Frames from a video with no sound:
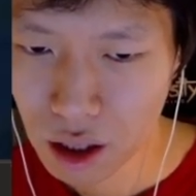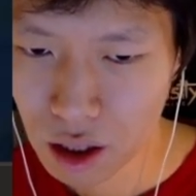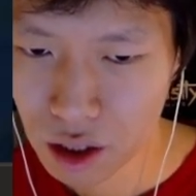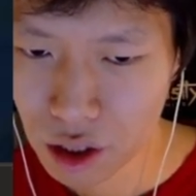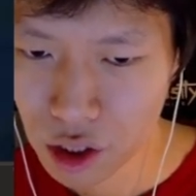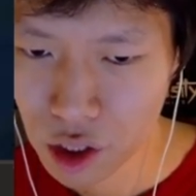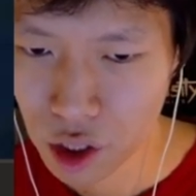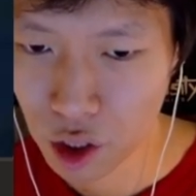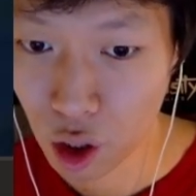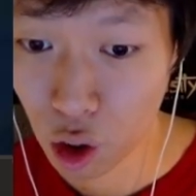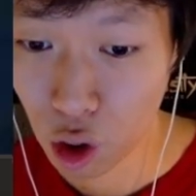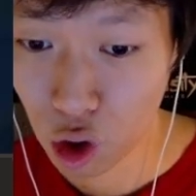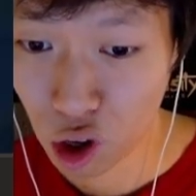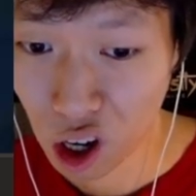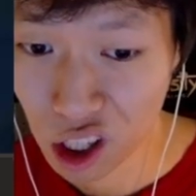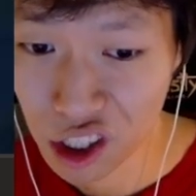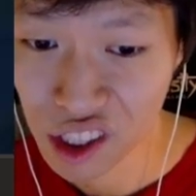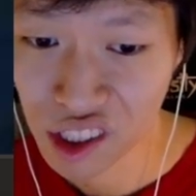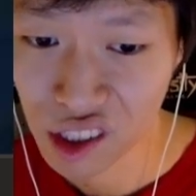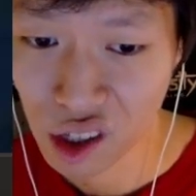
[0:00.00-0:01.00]
to the
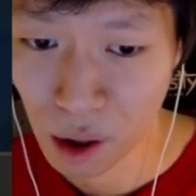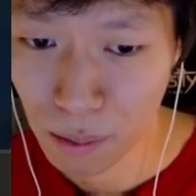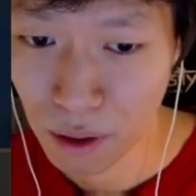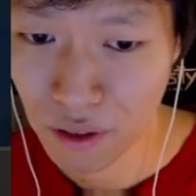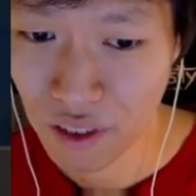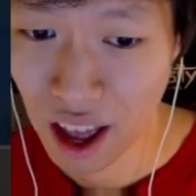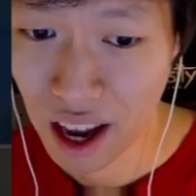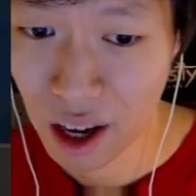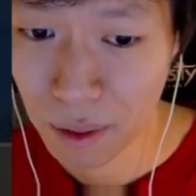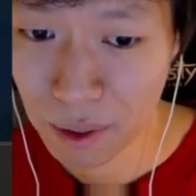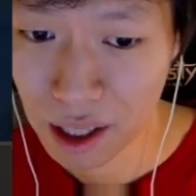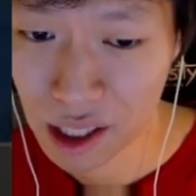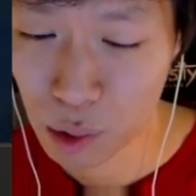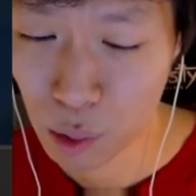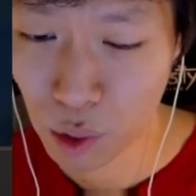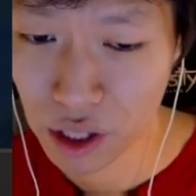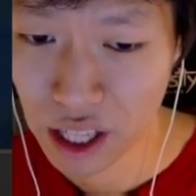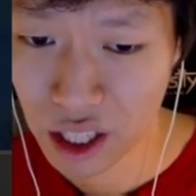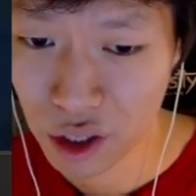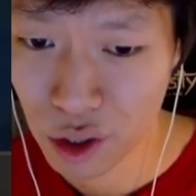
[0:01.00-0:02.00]
largest clump of enemies
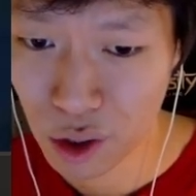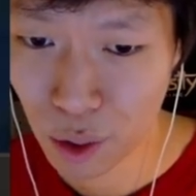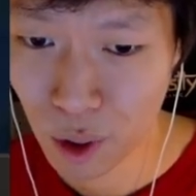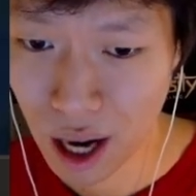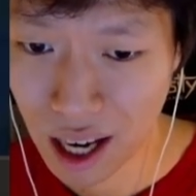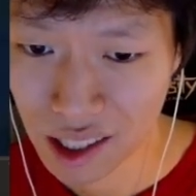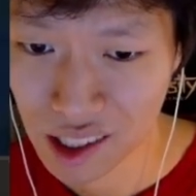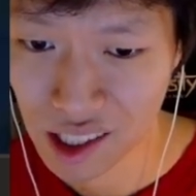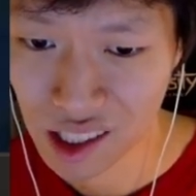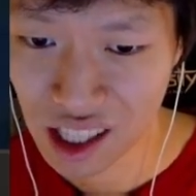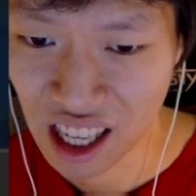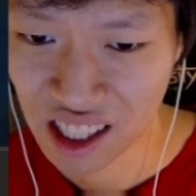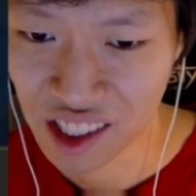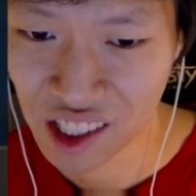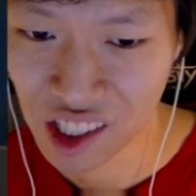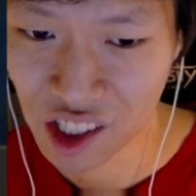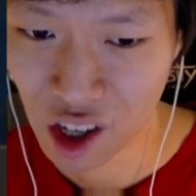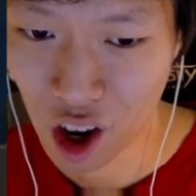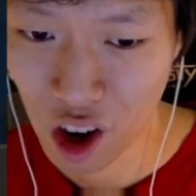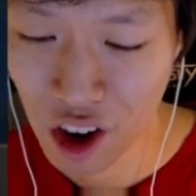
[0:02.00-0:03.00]
within 2 hexes and
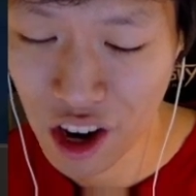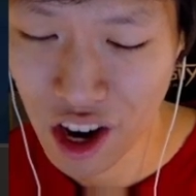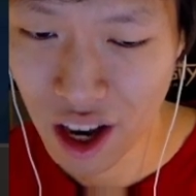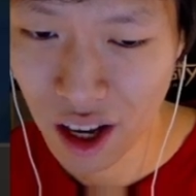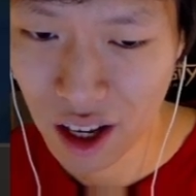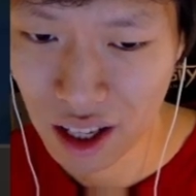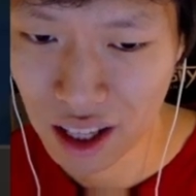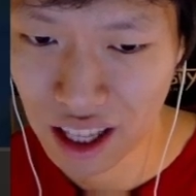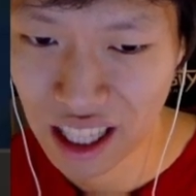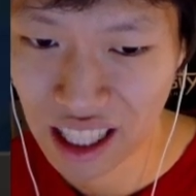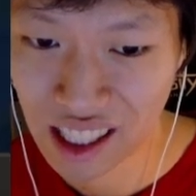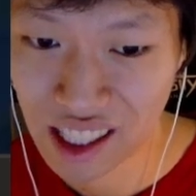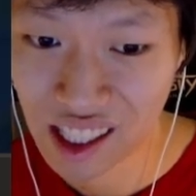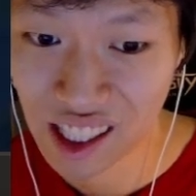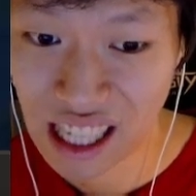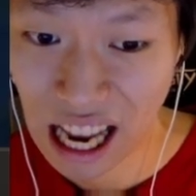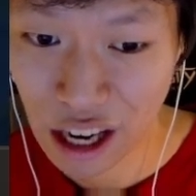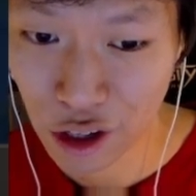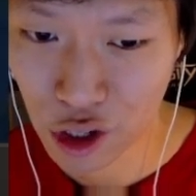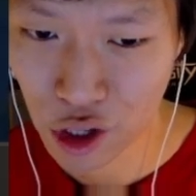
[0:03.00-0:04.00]
stun the
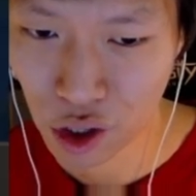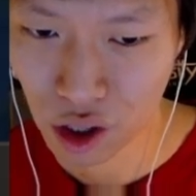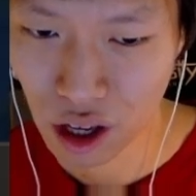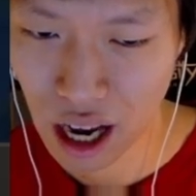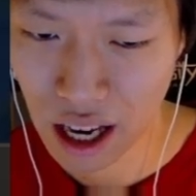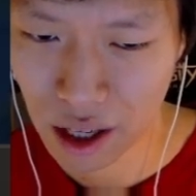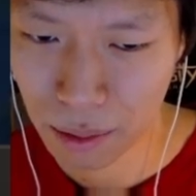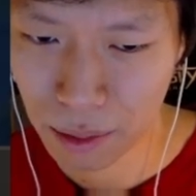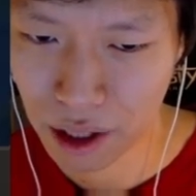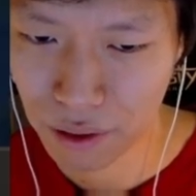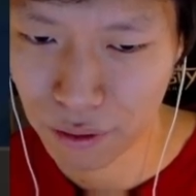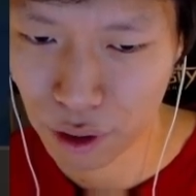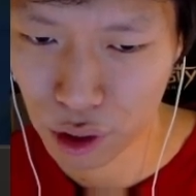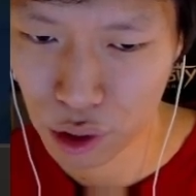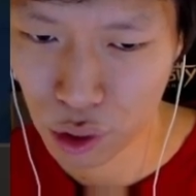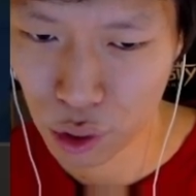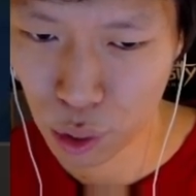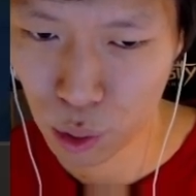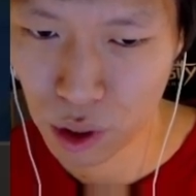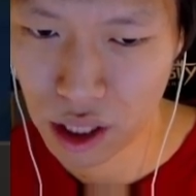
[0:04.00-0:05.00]
center enemy for
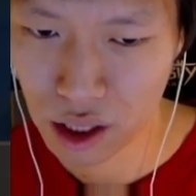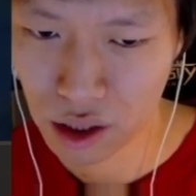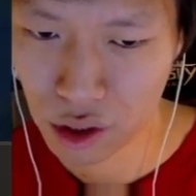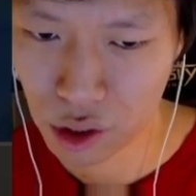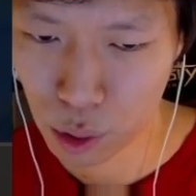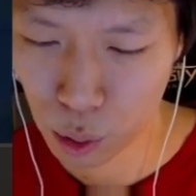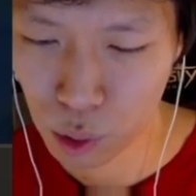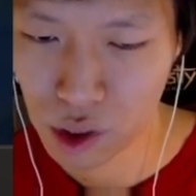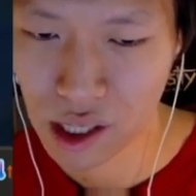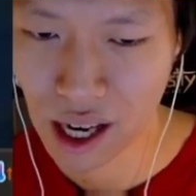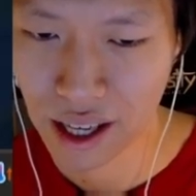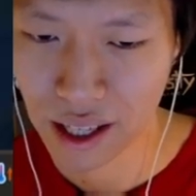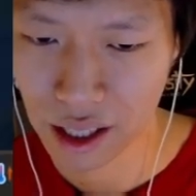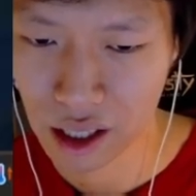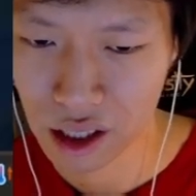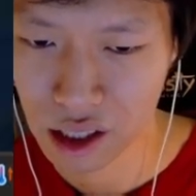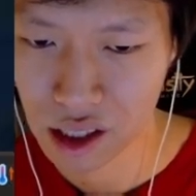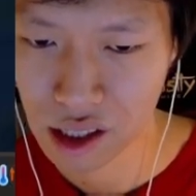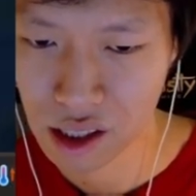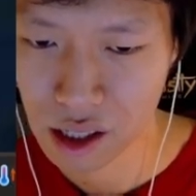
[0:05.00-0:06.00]
2
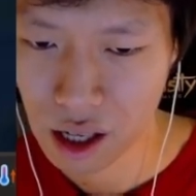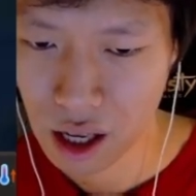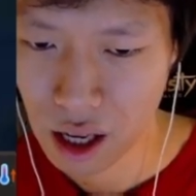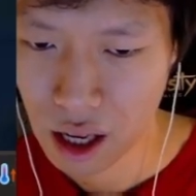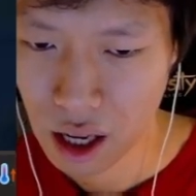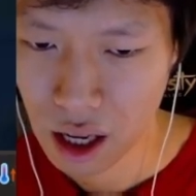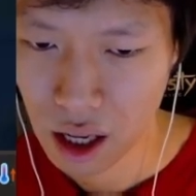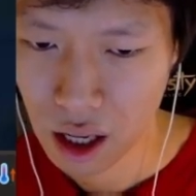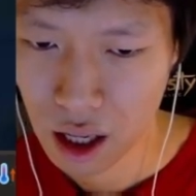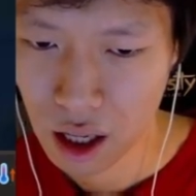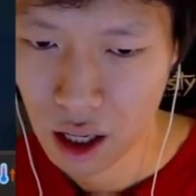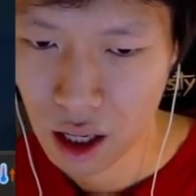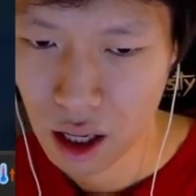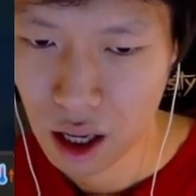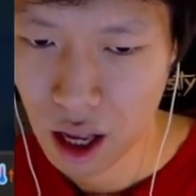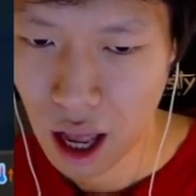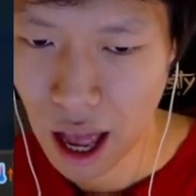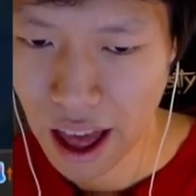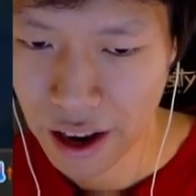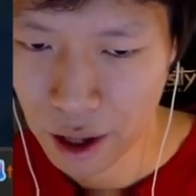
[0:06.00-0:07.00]
seconds.
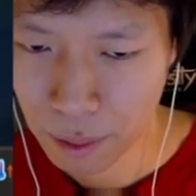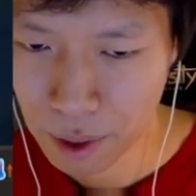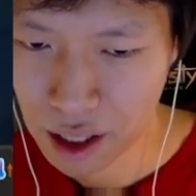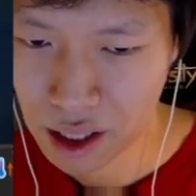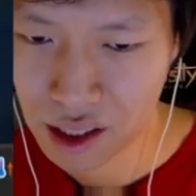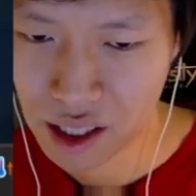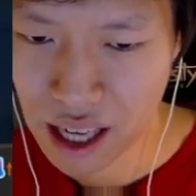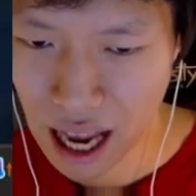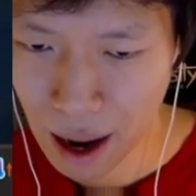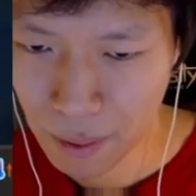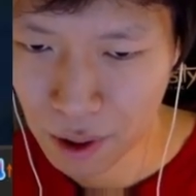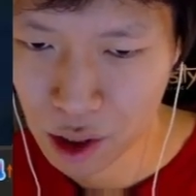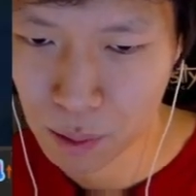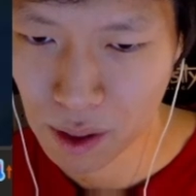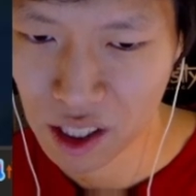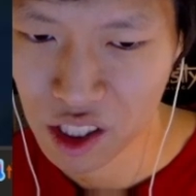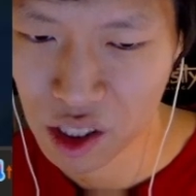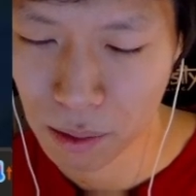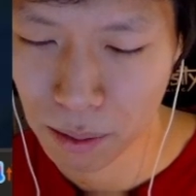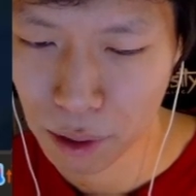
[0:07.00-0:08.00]
Enemies damaged by
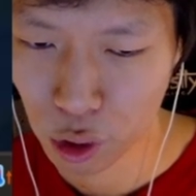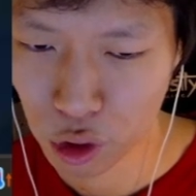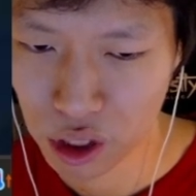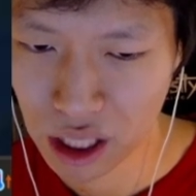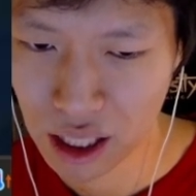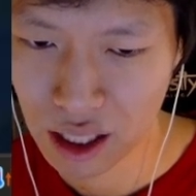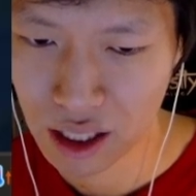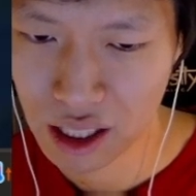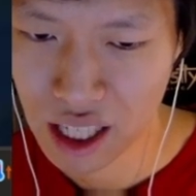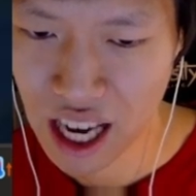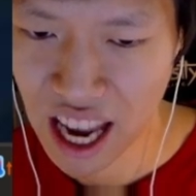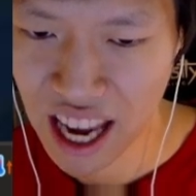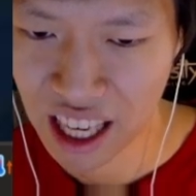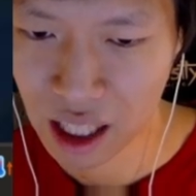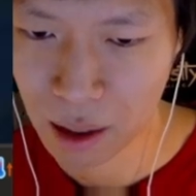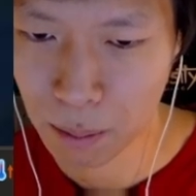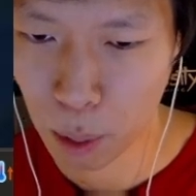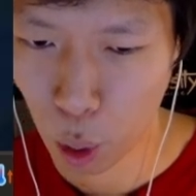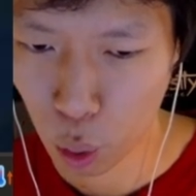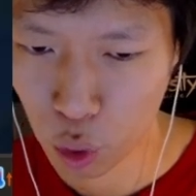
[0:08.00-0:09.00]
this ability
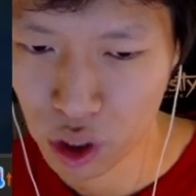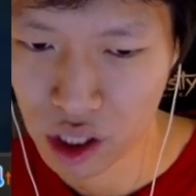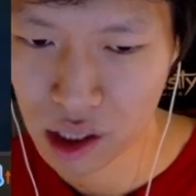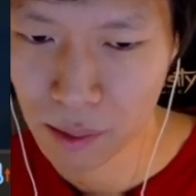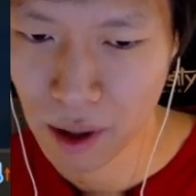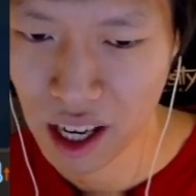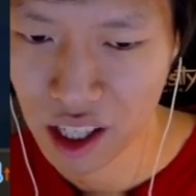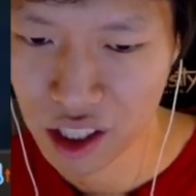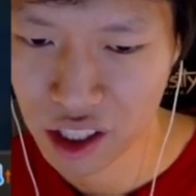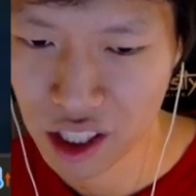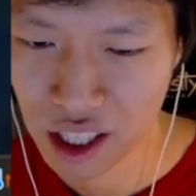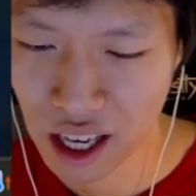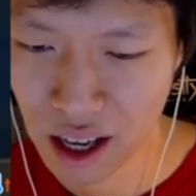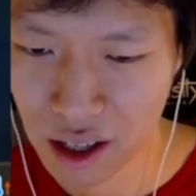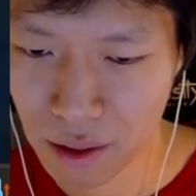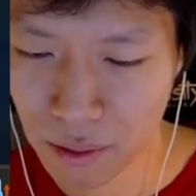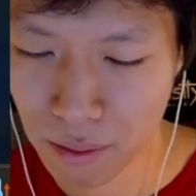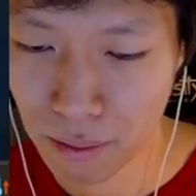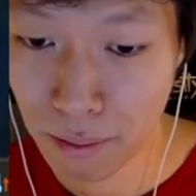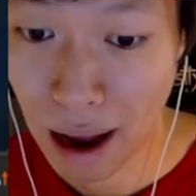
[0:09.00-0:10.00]
take bonus
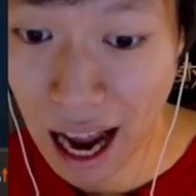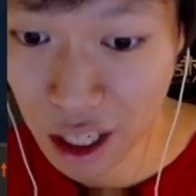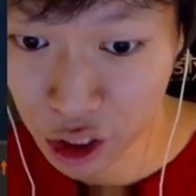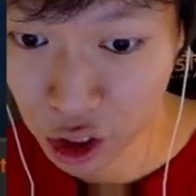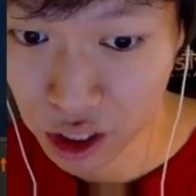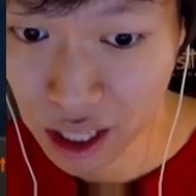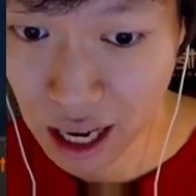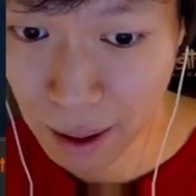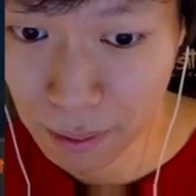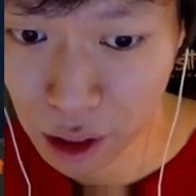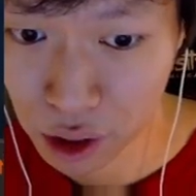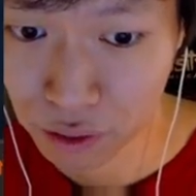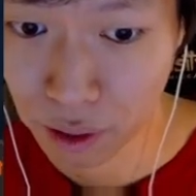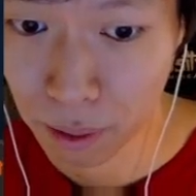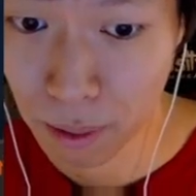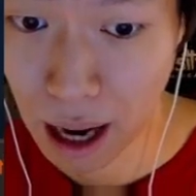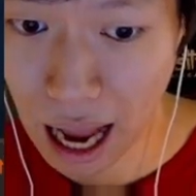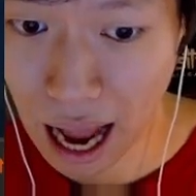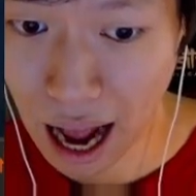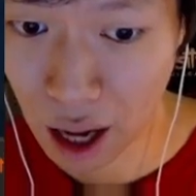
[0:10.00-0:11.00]
magic damage
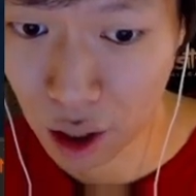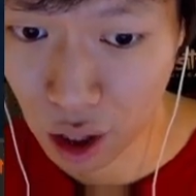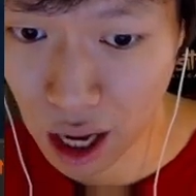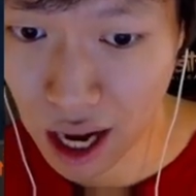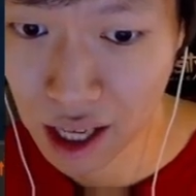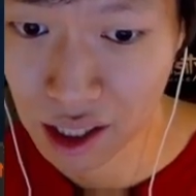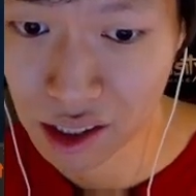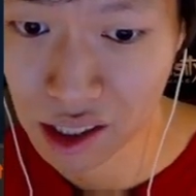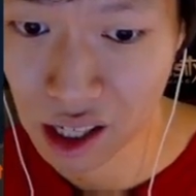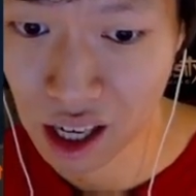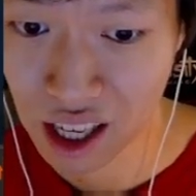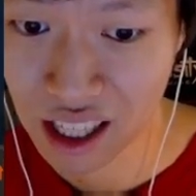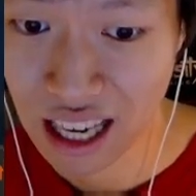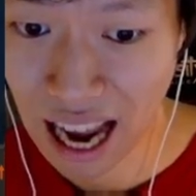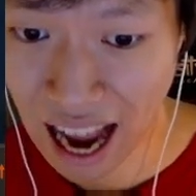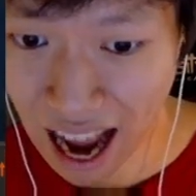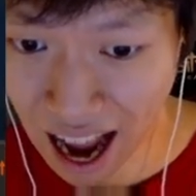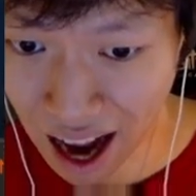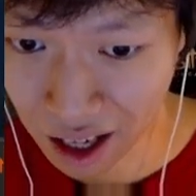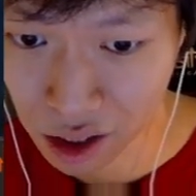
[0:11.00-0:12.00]
from allies'
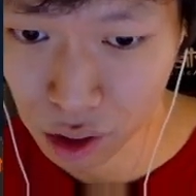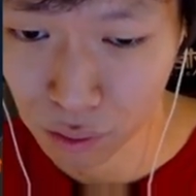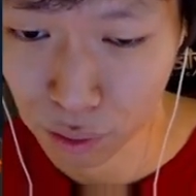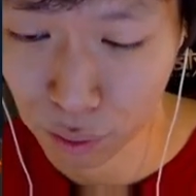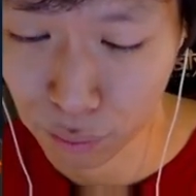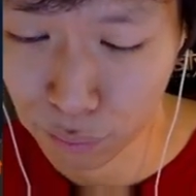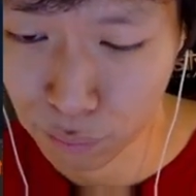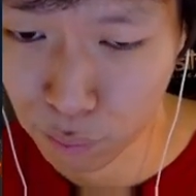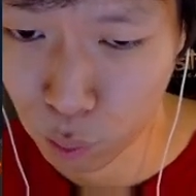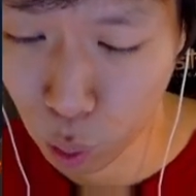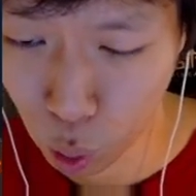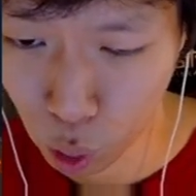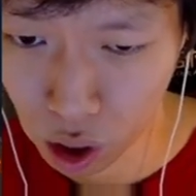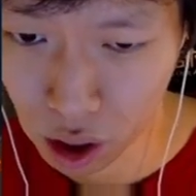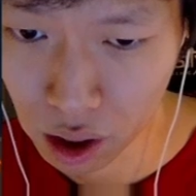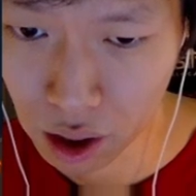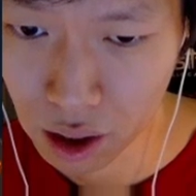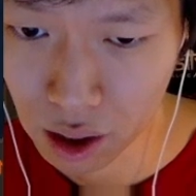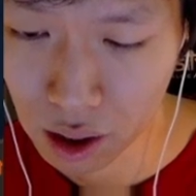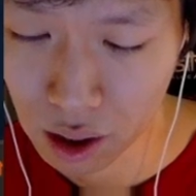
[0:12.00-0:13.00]
attacks for
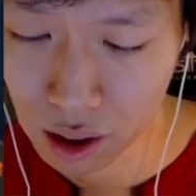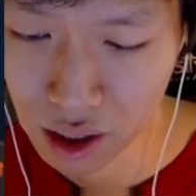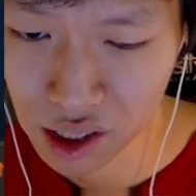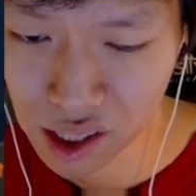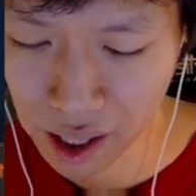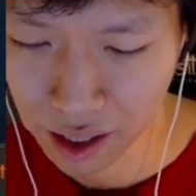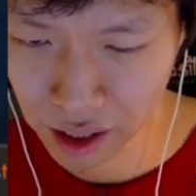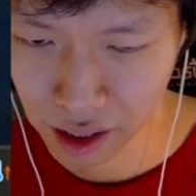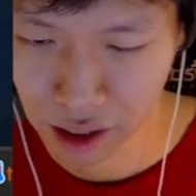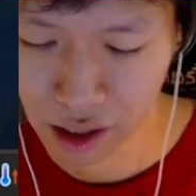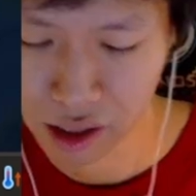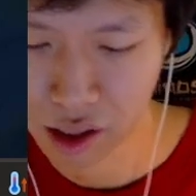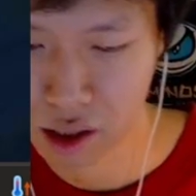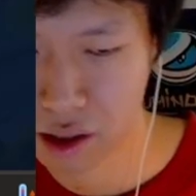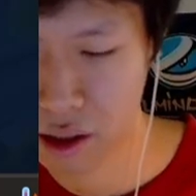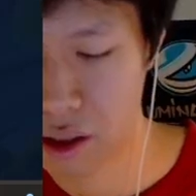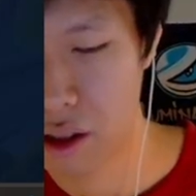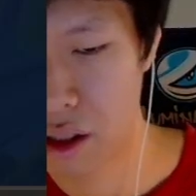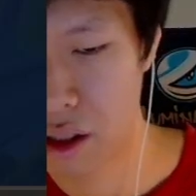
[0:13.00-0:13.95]
4 seconds.